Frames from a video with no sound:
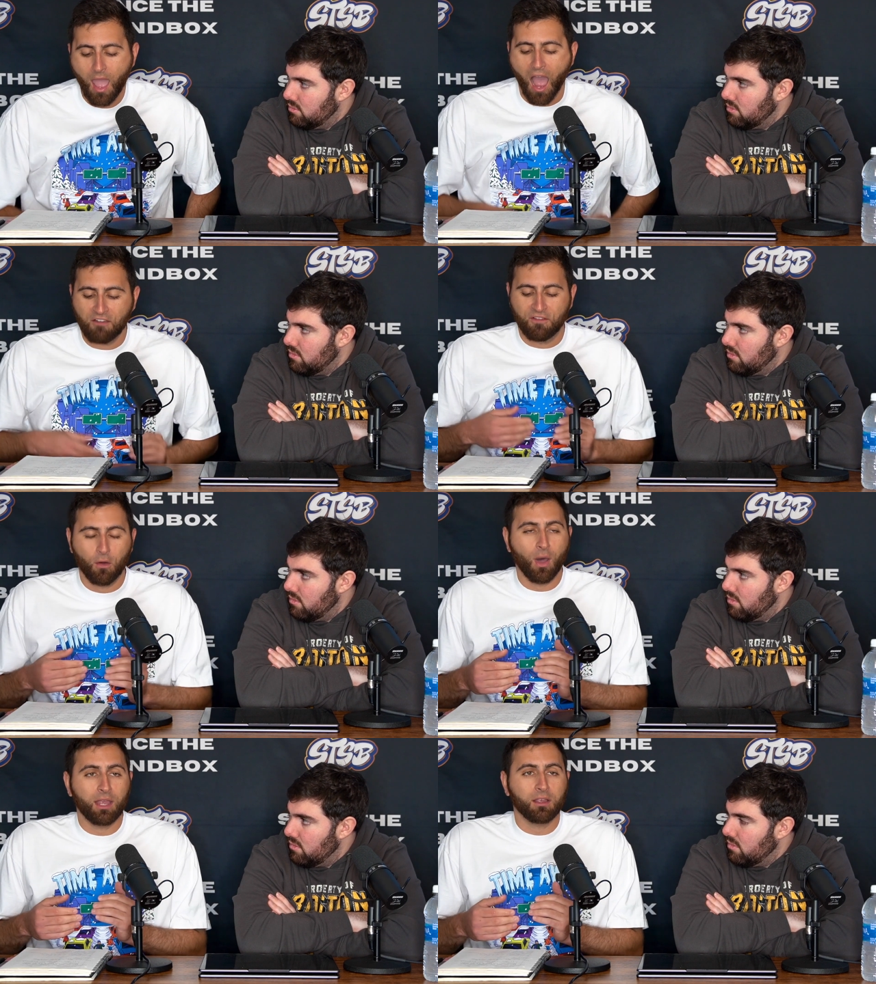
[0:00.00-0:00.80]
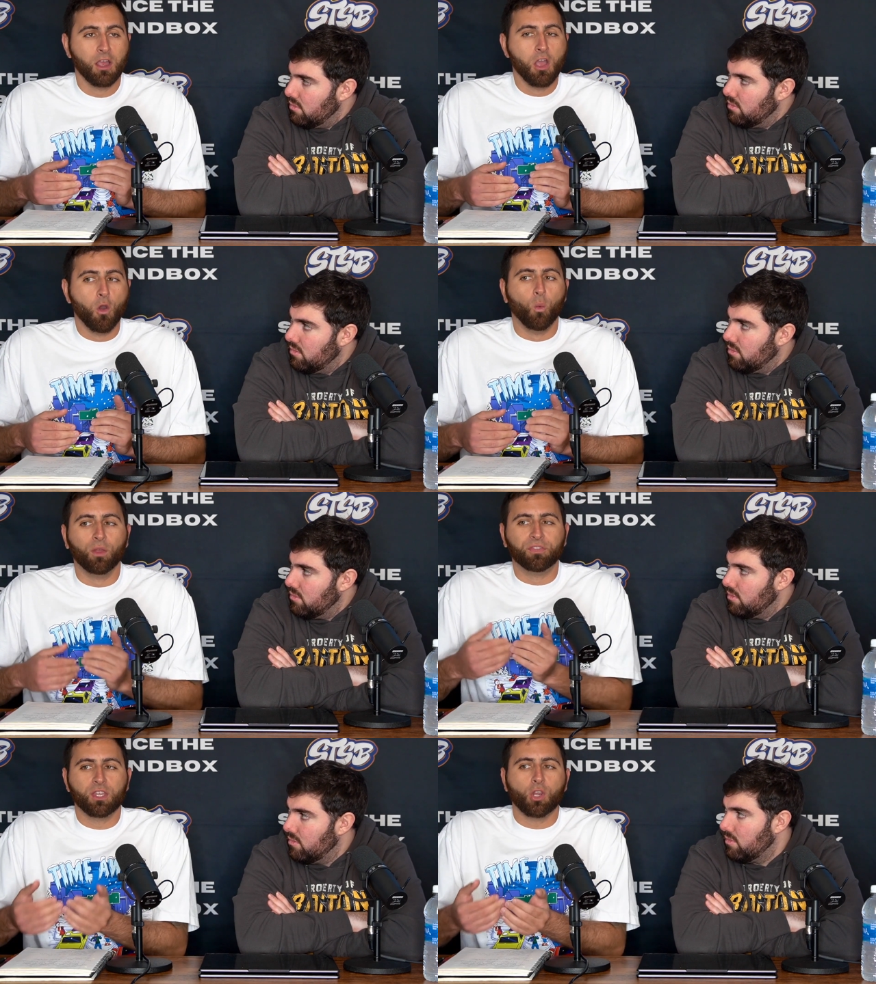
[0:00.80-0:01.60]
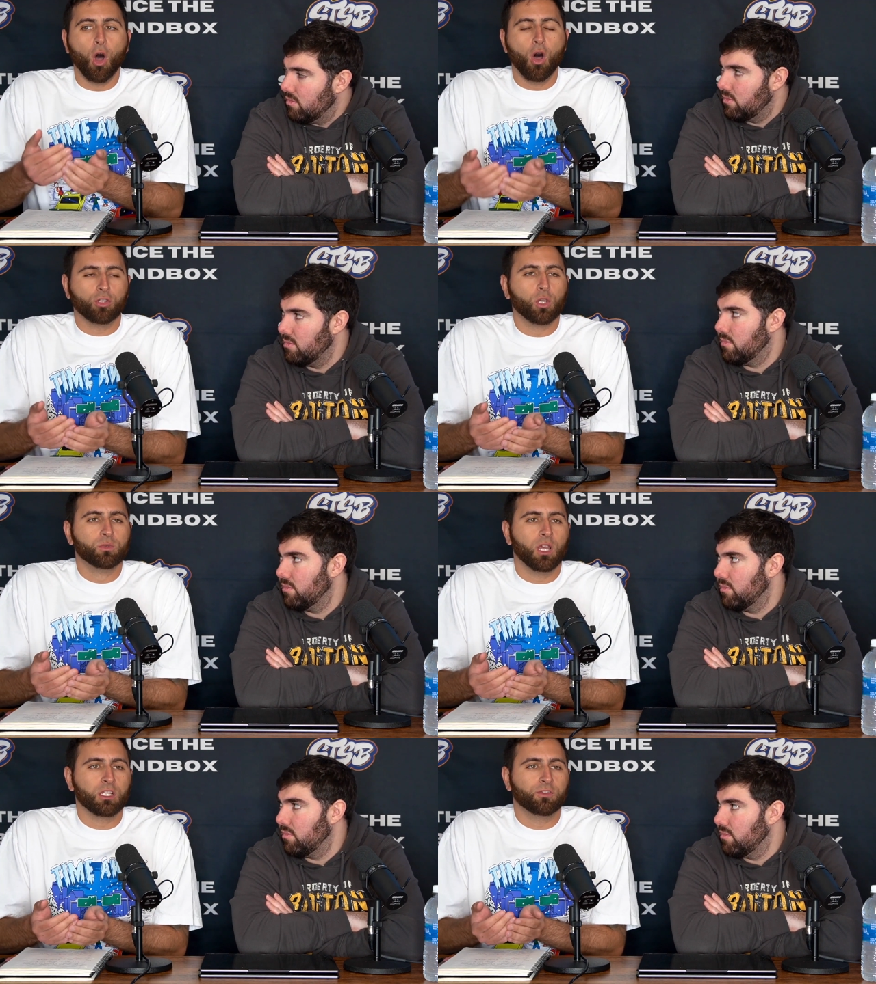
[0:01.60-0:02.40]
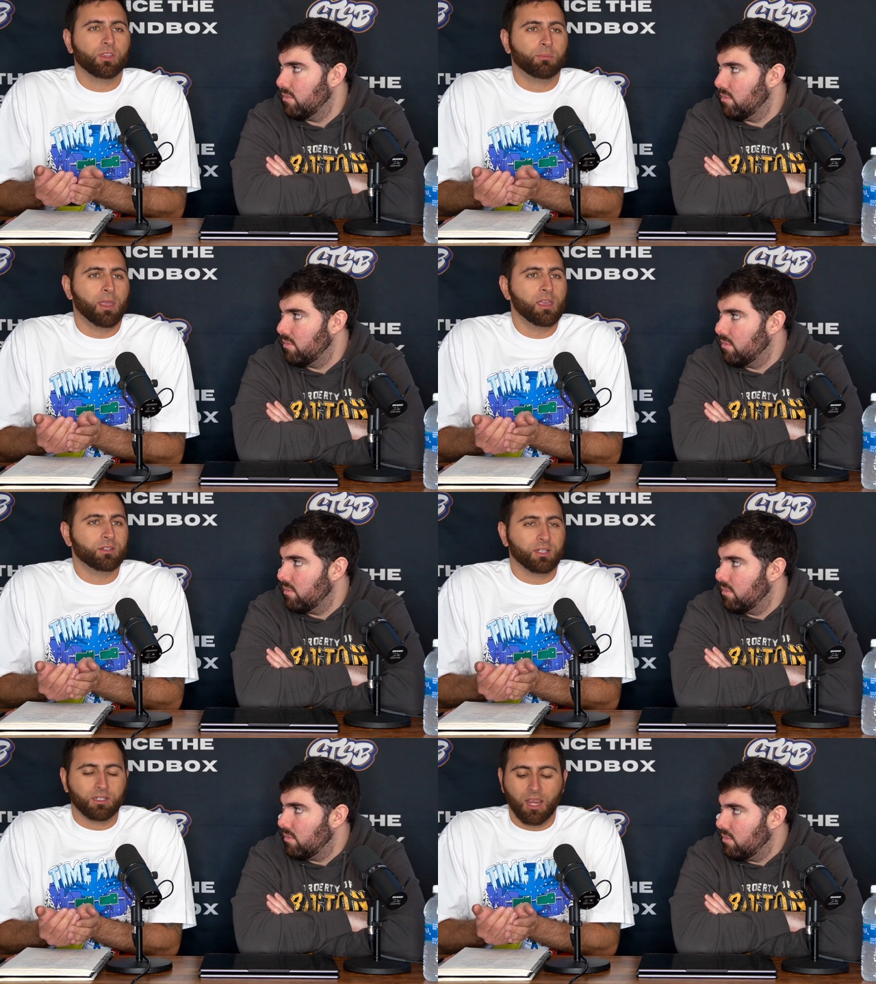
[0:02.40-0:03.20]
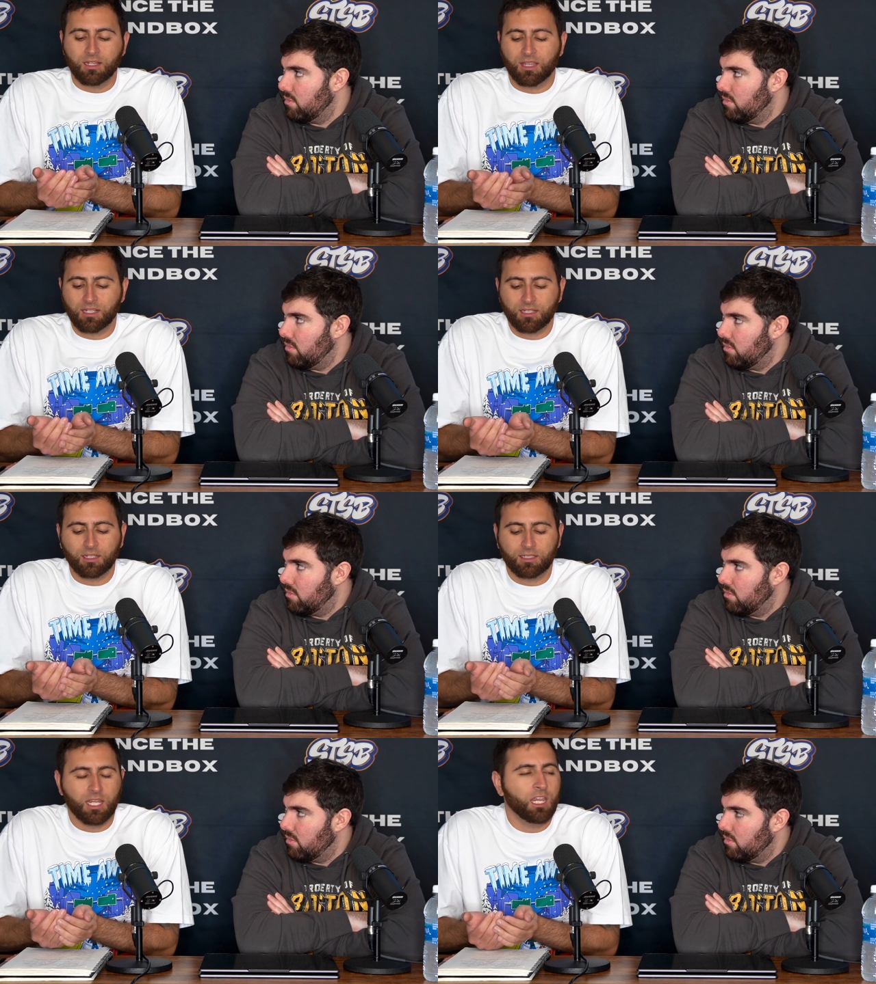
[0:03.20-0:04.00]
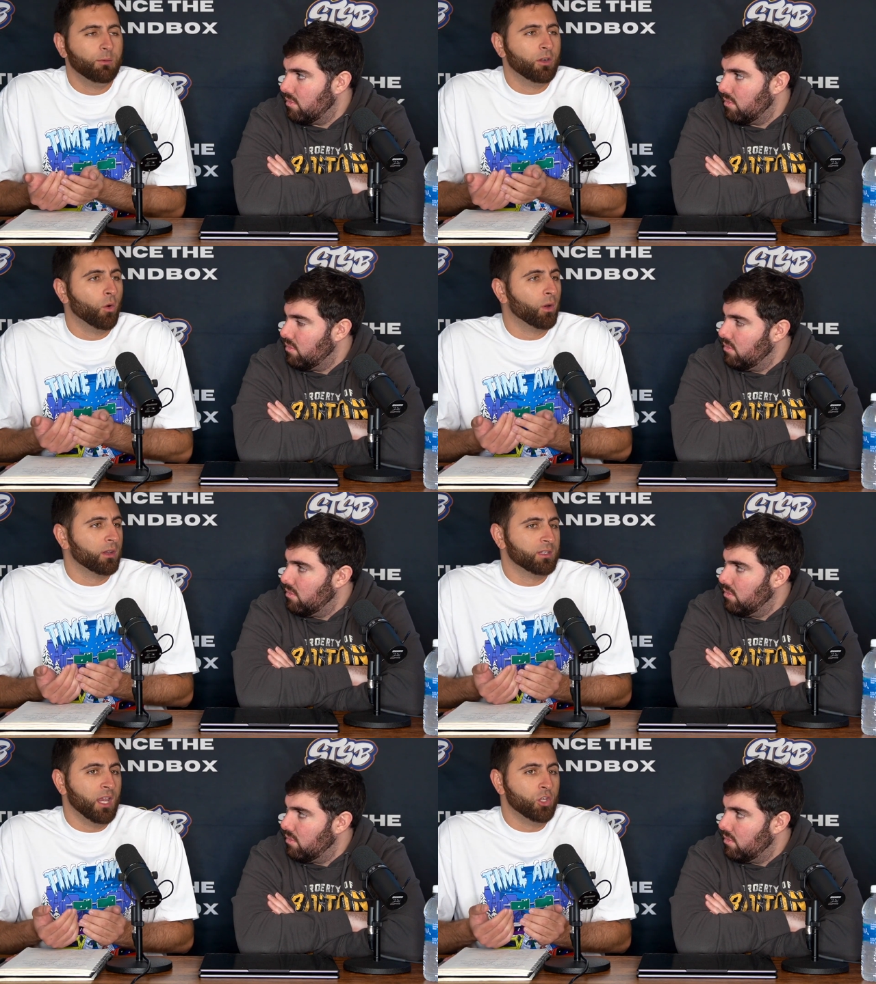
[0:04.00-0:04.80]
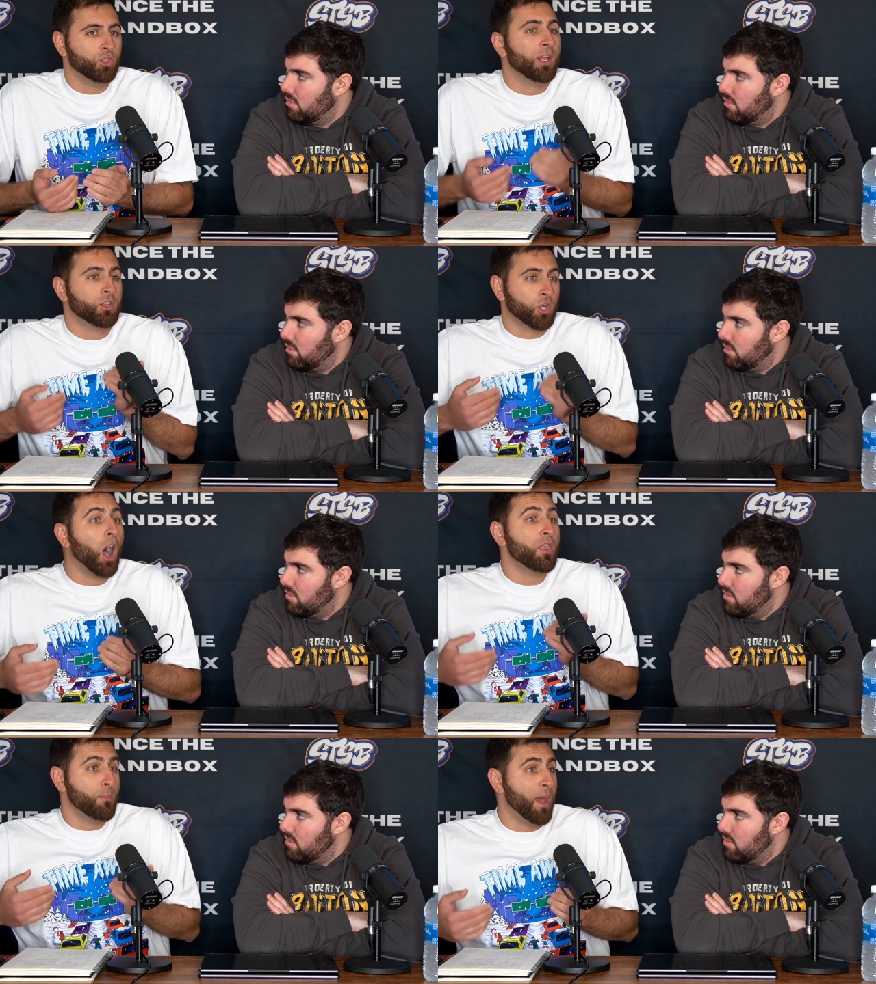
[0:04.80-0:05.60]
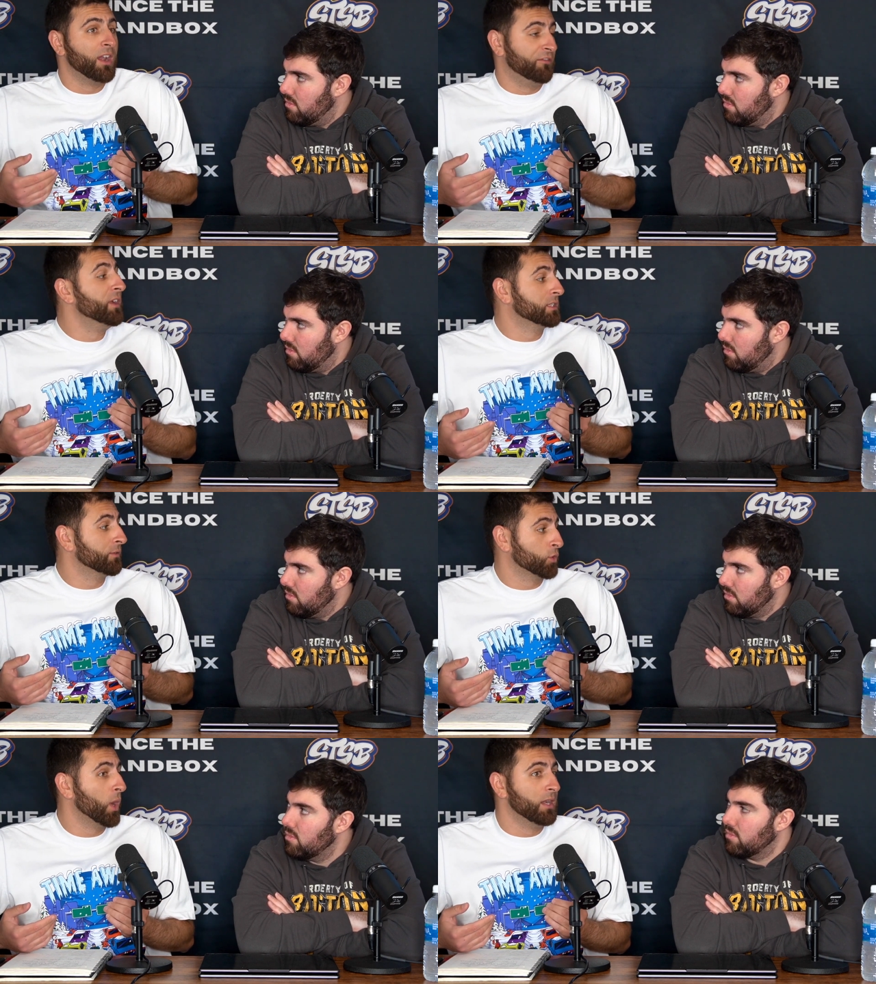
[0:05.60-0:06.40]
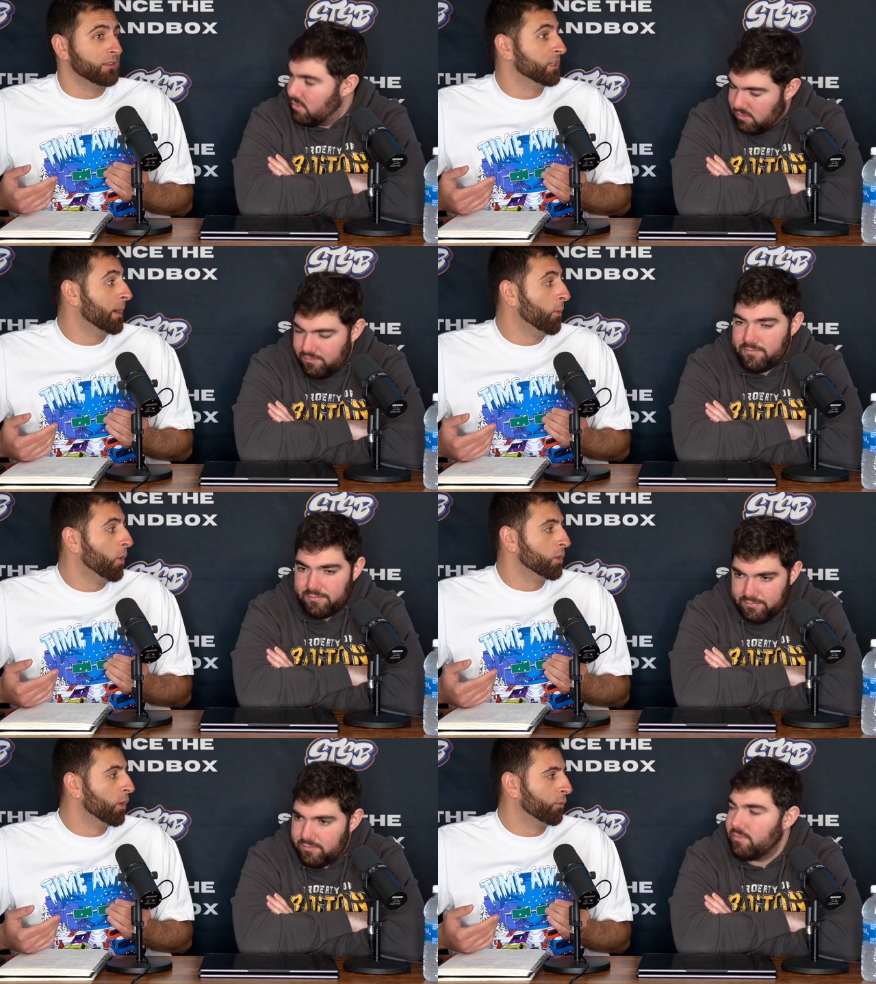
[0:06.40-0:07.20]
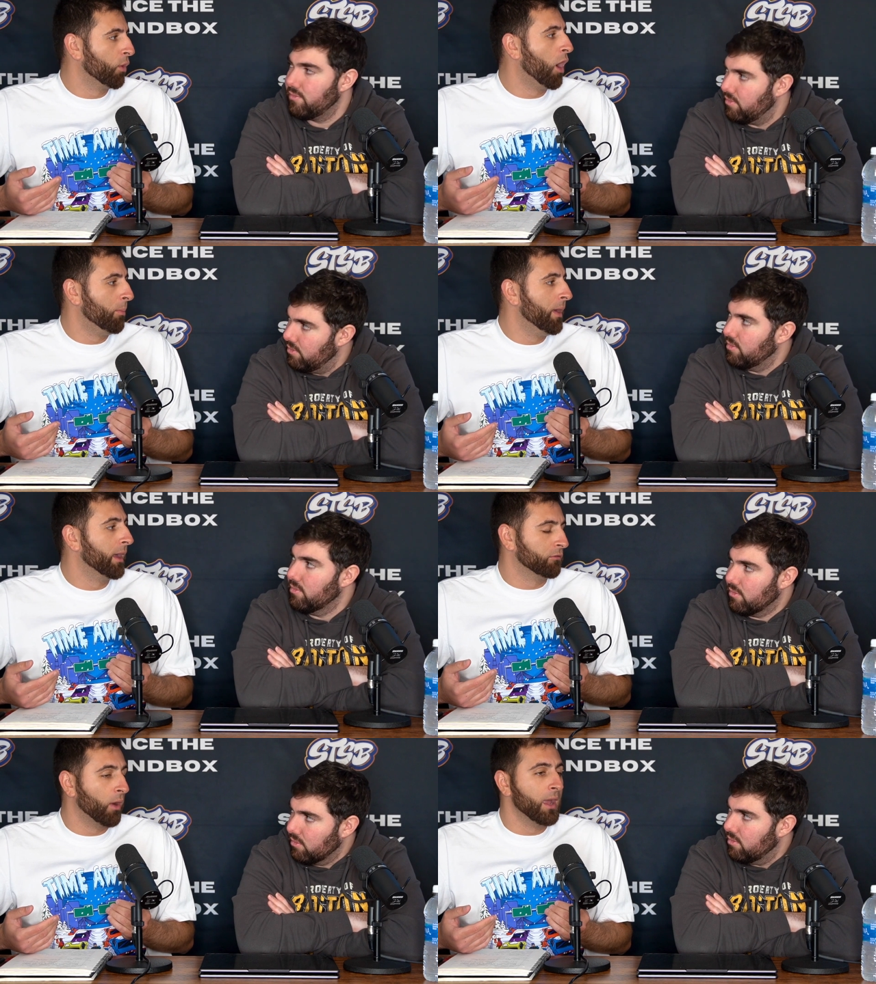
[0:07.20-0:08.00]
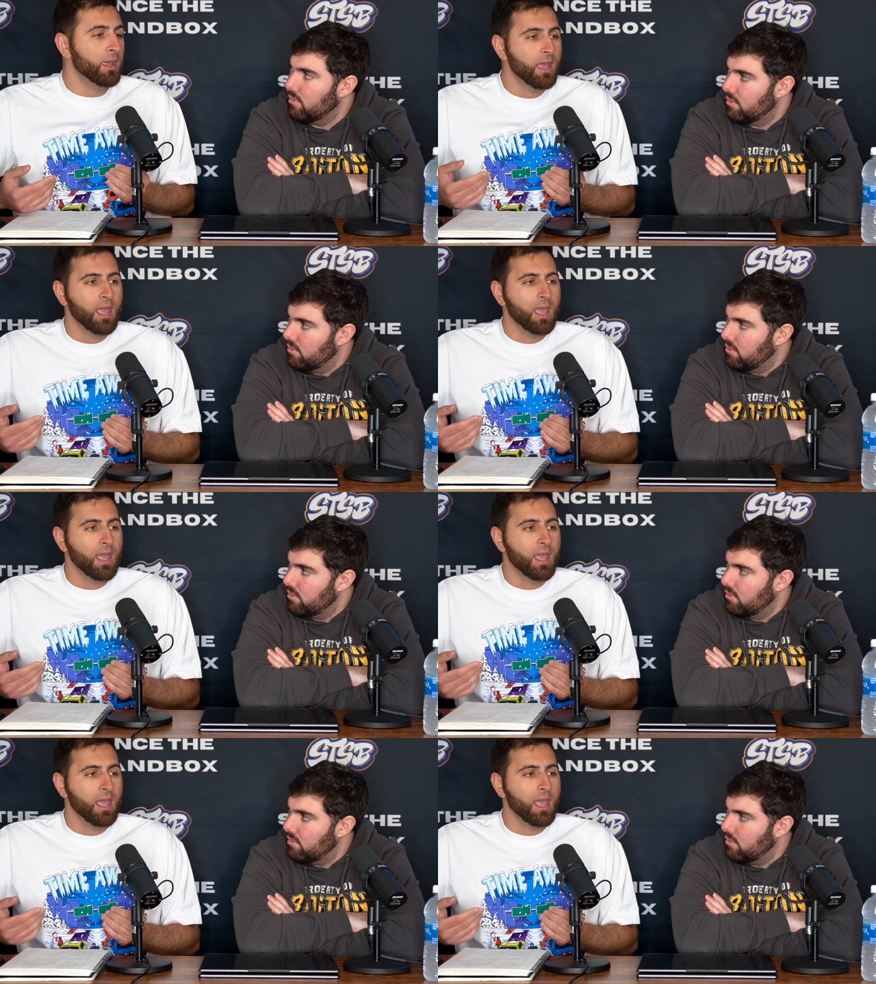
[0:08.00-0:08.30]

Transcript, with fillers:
Speaker 1: I feel like what this also does for the Bears is is this is a team and an organization that saw the benefits of trading the number one overall pick, mm-hmm. right?